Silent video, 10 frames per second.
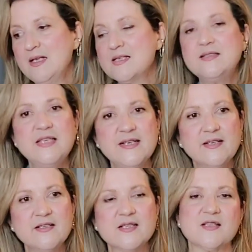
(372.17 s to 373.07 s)

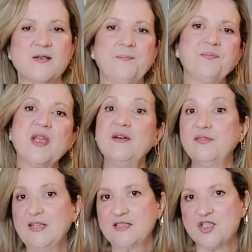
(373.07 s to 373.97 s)
sneakers,
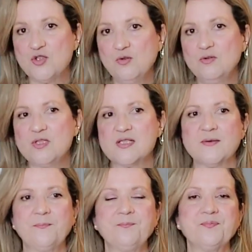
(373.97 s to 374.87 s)
flat shoes,